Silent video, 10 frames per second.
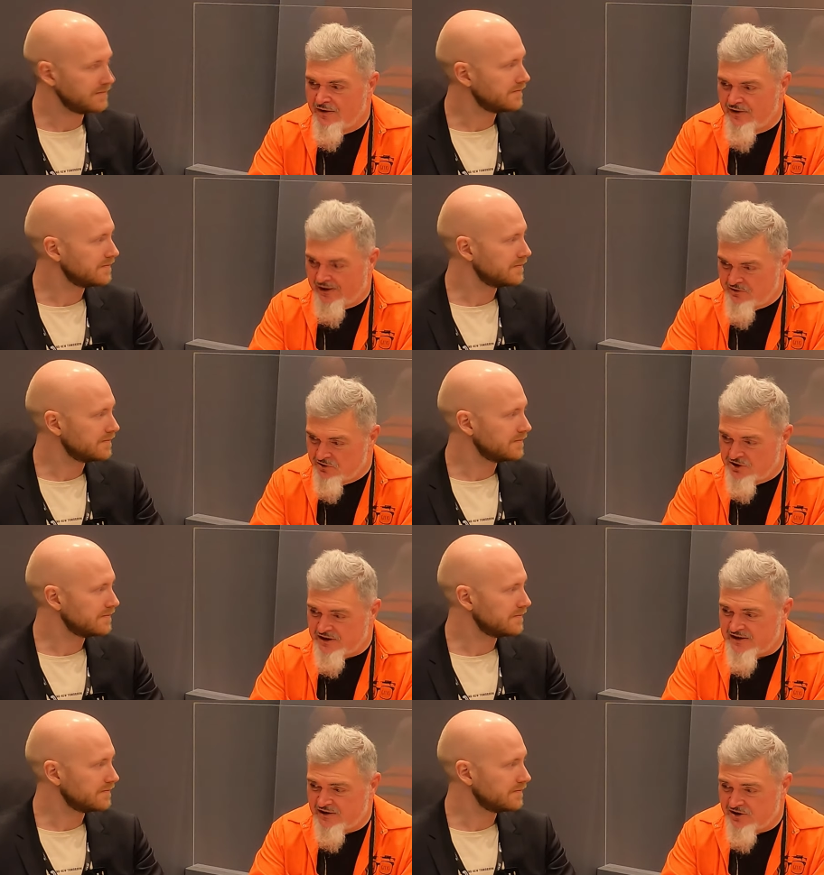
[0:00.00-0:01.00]
Speaker 1: like you
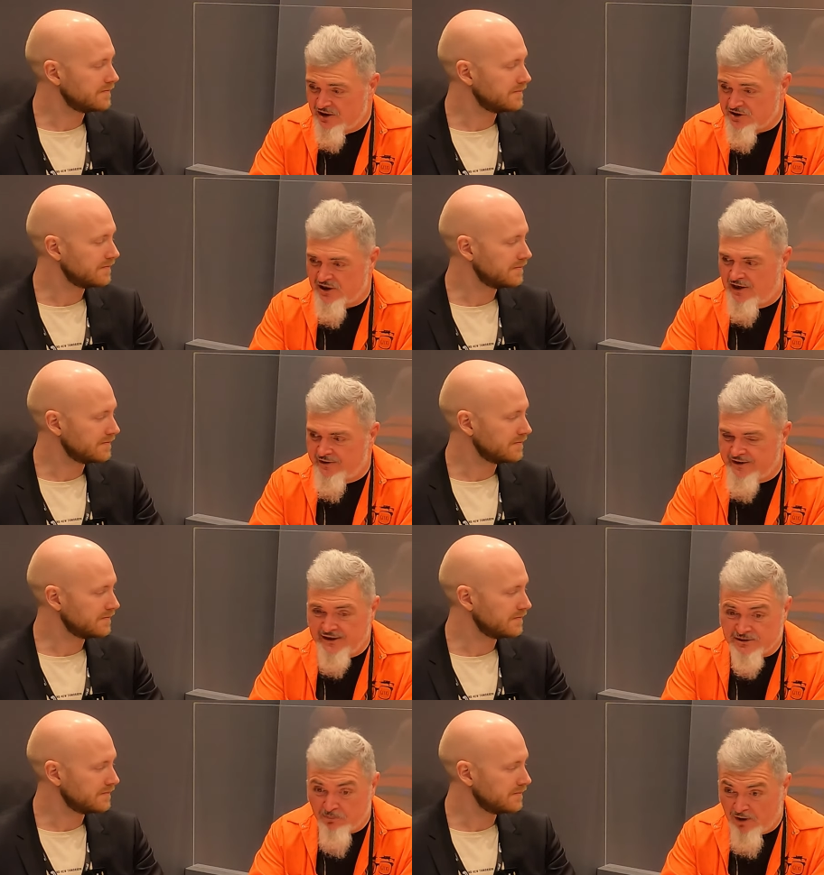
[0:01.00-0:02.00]
just touched on,
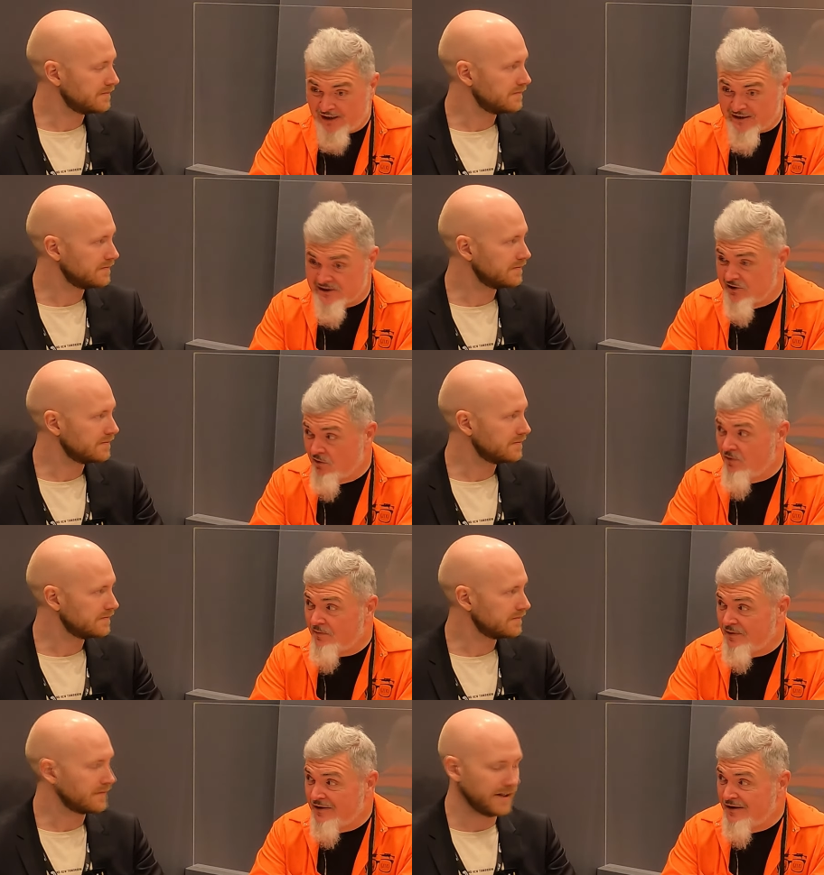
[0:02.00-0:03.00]
is practice at
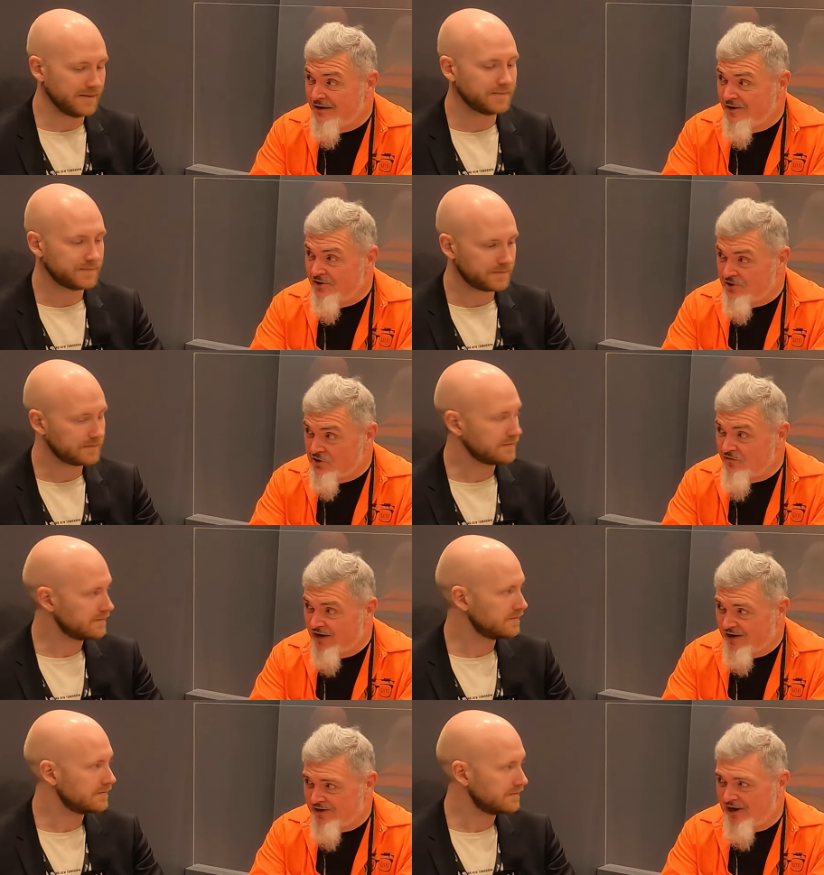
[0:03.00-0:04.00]
home. Yeah you've
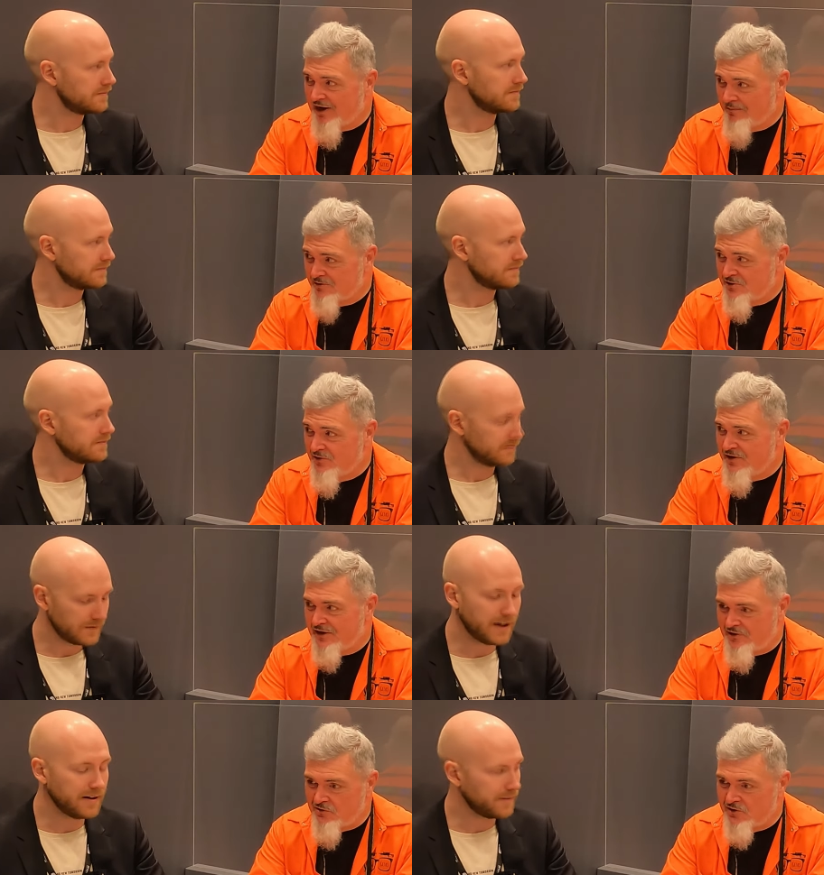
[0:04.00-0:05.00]
got that opportunity. Yeah. You